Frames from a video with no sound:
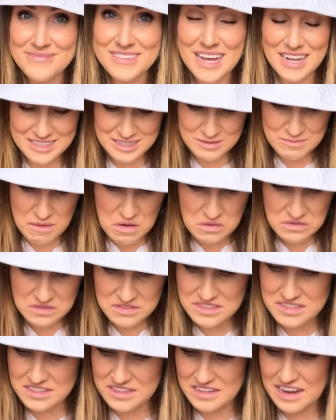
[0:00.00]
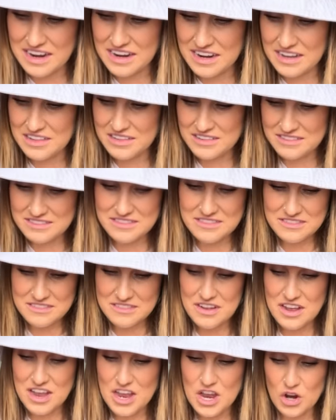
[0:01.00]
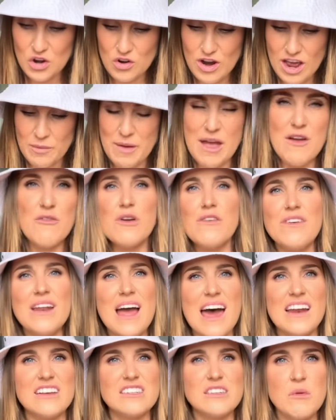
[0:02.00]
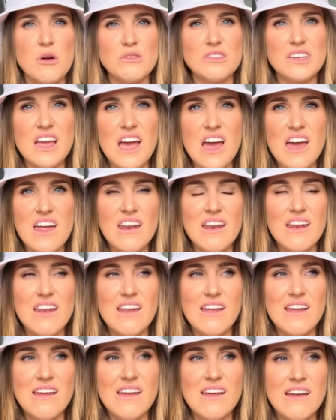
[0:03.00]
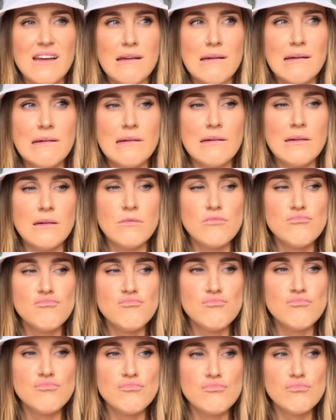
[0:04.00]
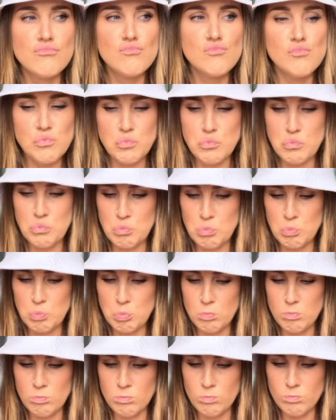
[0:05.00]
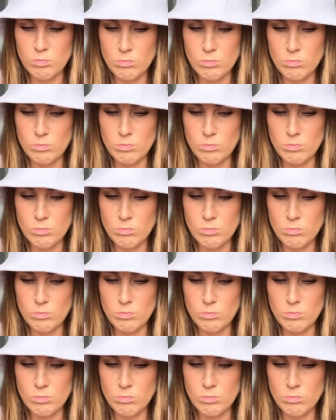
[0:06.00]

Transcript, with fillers: That smells like incredible. Have we even had a samosa yet? Mm, I think on the plane.